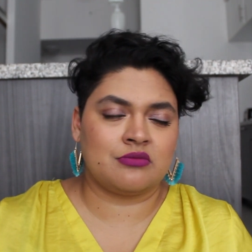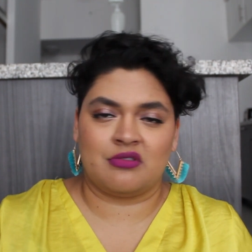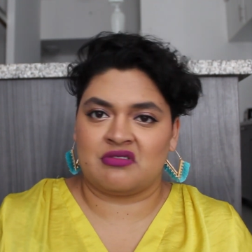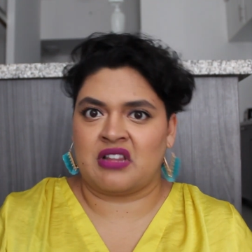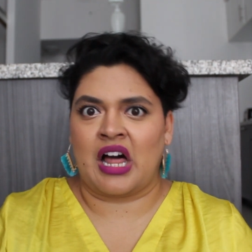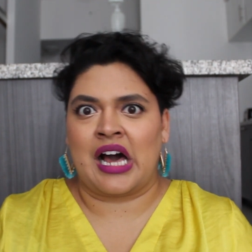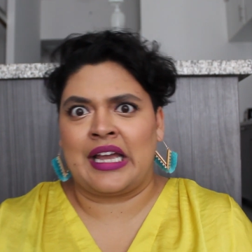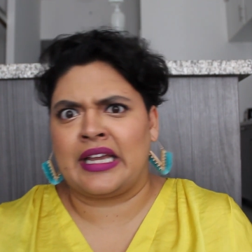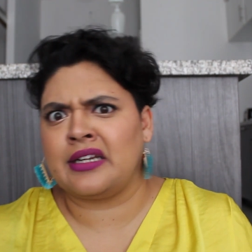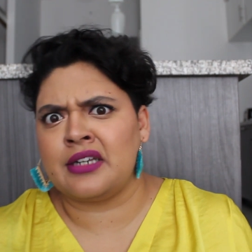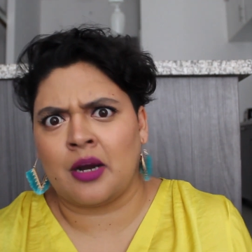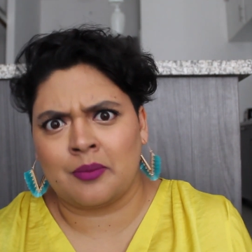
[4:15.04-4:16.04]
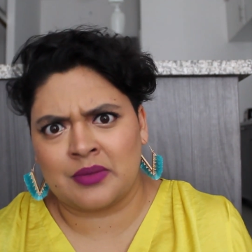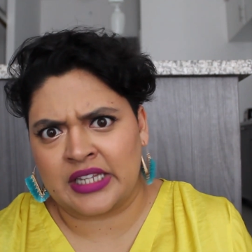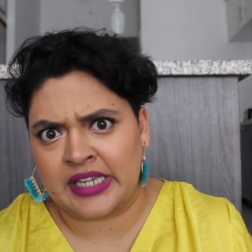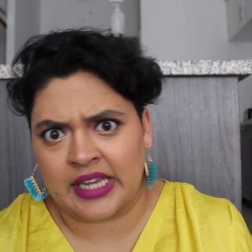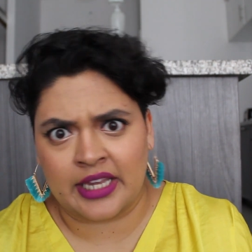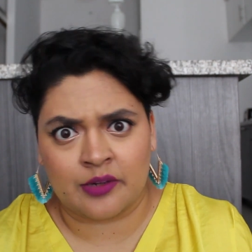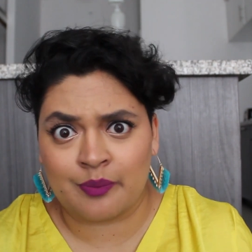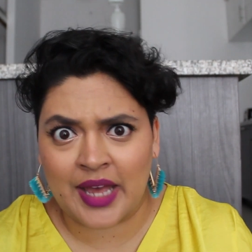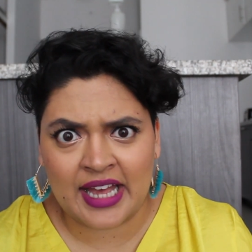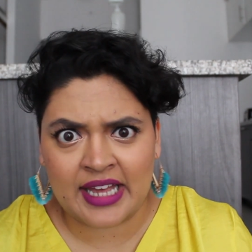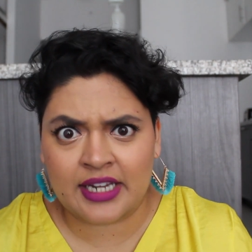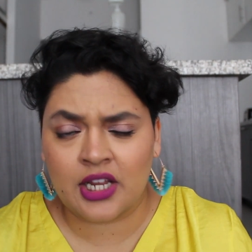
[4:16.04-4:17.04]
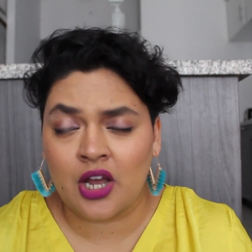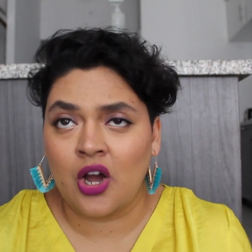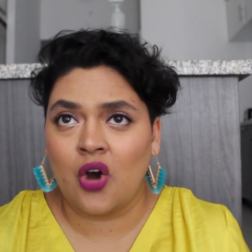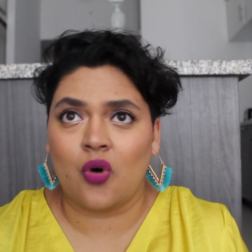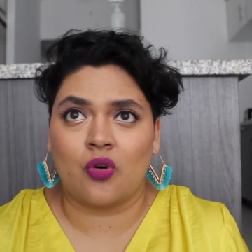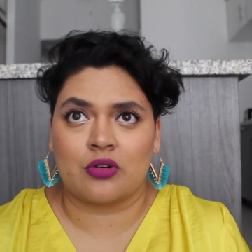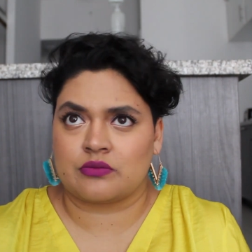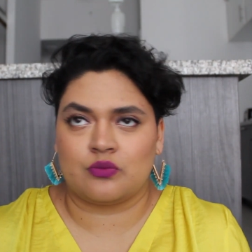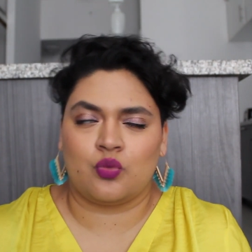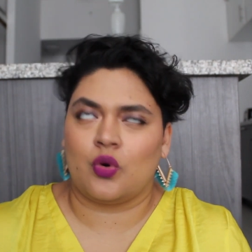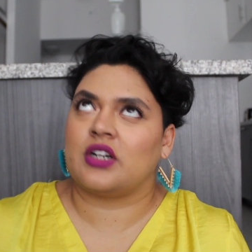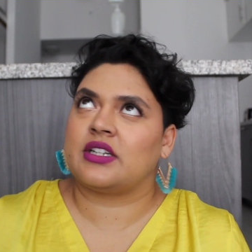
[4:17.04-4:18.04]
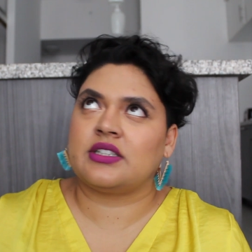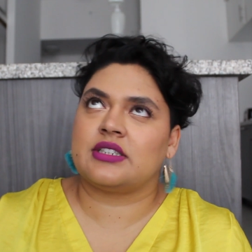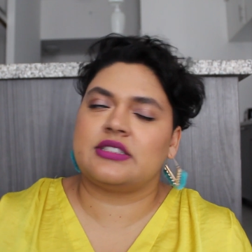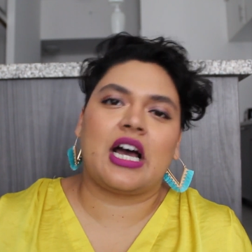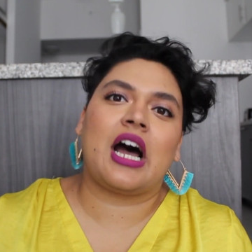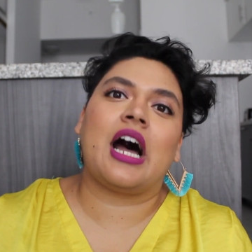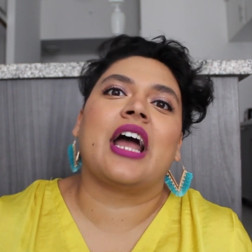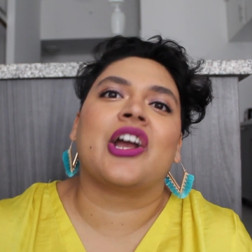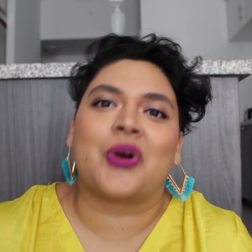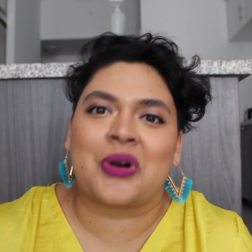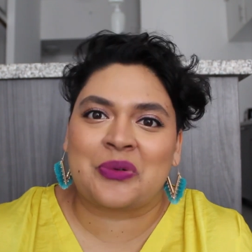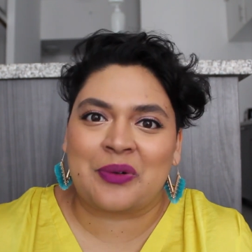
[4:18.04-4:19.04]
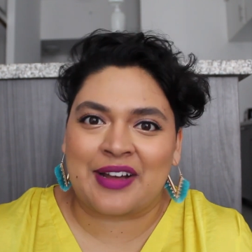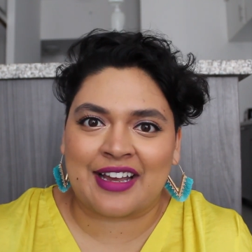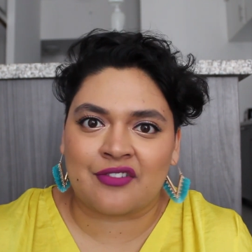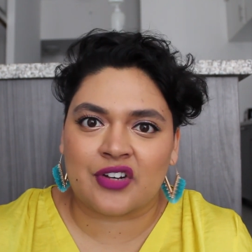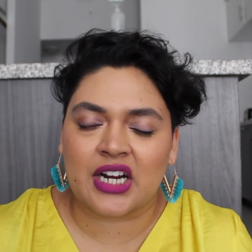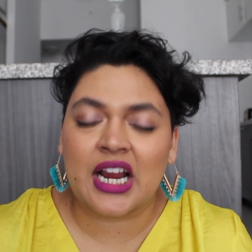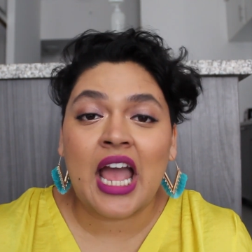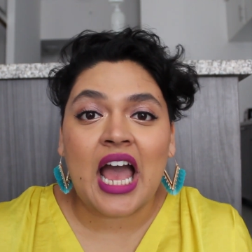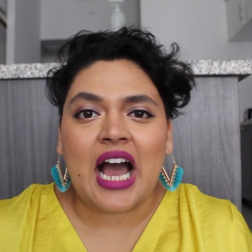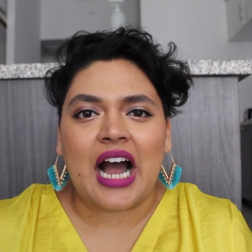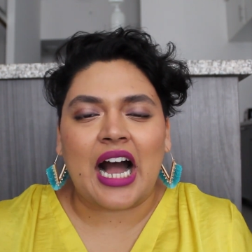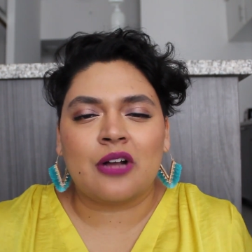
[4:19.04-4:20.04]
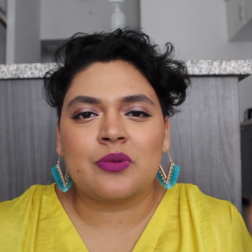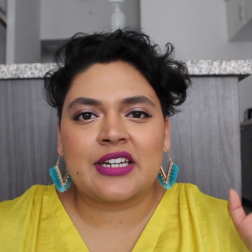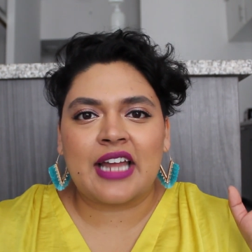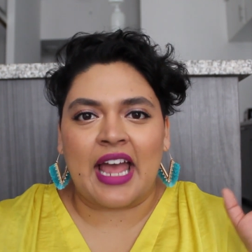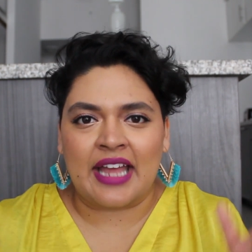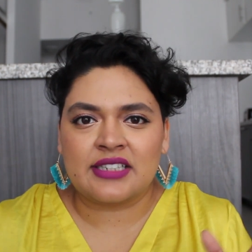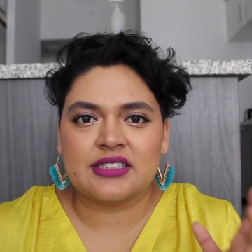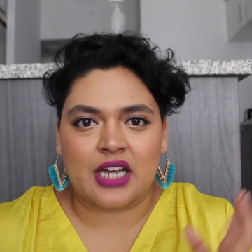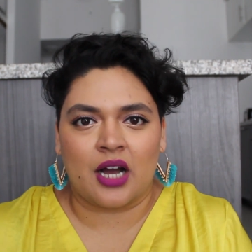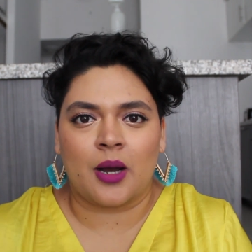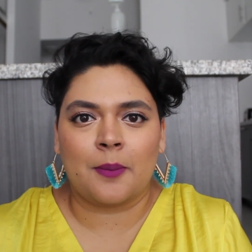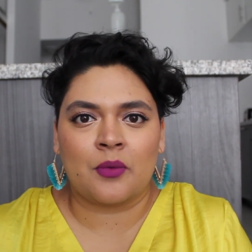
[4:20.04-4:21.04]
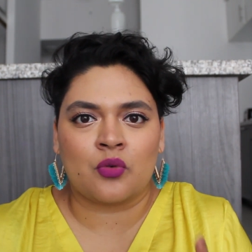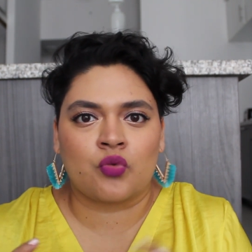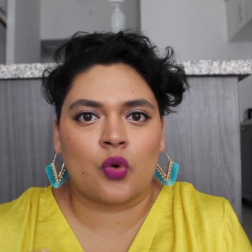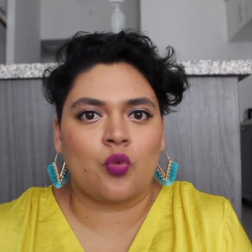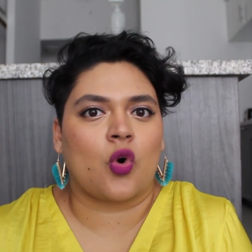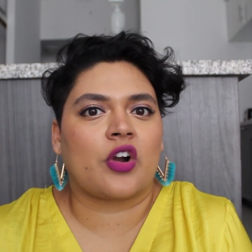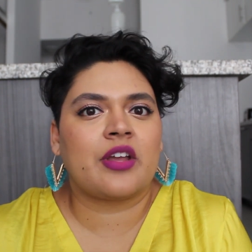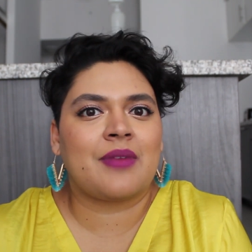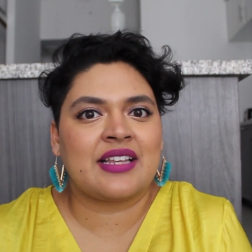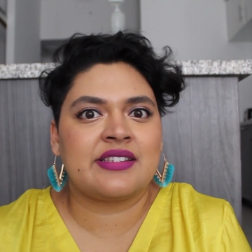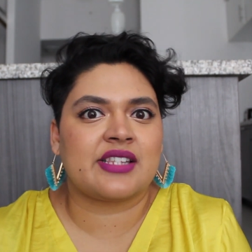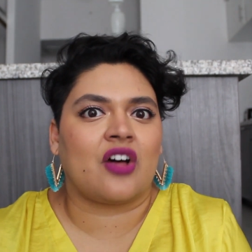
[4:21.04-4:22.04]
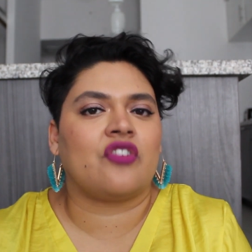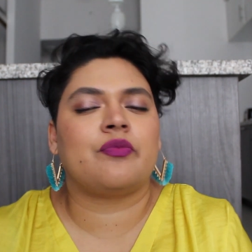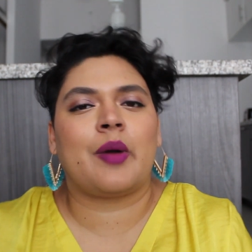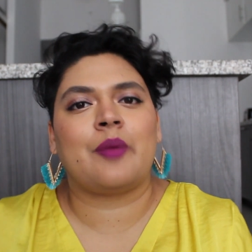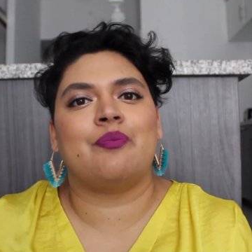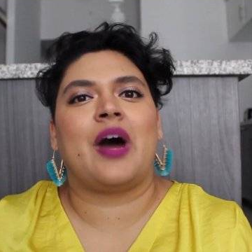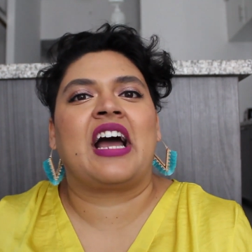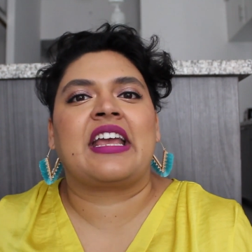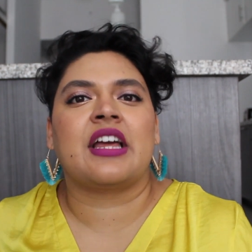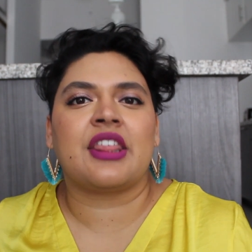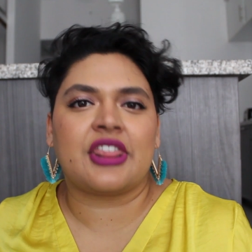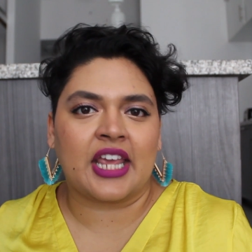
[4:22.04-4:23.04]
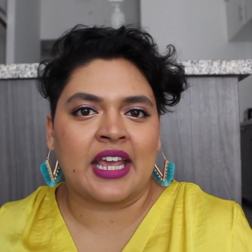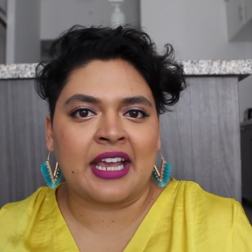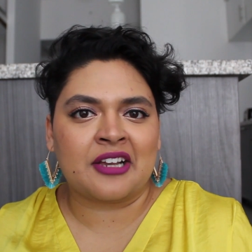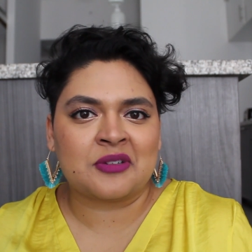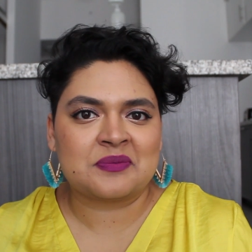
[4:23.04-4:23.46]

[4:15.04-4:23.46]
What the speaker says: lying numbly in bed or wanting to die or whatever, I would end up rewarding myself by buying a thing.